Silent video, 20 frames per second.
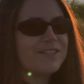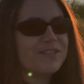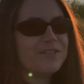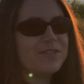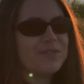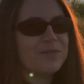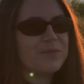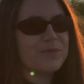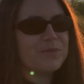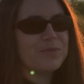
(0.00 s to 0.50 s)

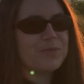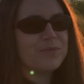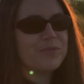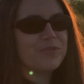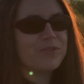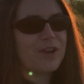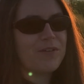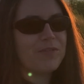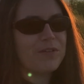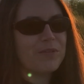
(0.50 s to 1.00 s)
to
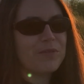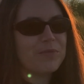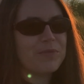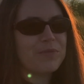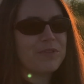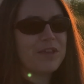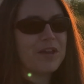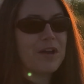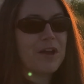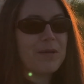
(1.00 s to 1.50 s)
driving through
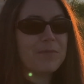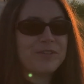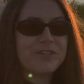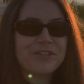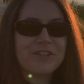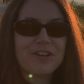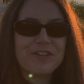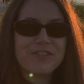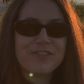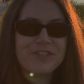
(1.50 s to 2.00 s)
the
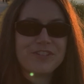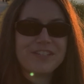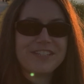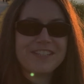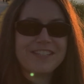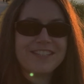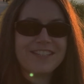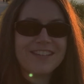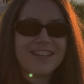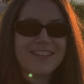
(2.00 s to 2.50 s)
Amish
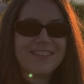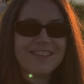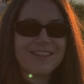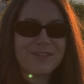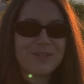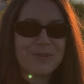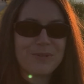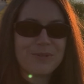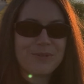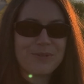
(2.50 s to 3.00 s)
country and the
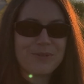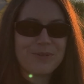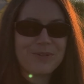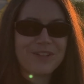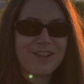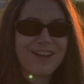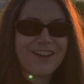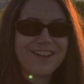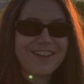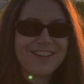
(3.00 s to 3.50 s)
Cuckoo
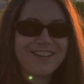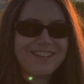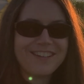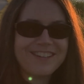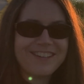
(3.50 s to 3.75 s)
clock,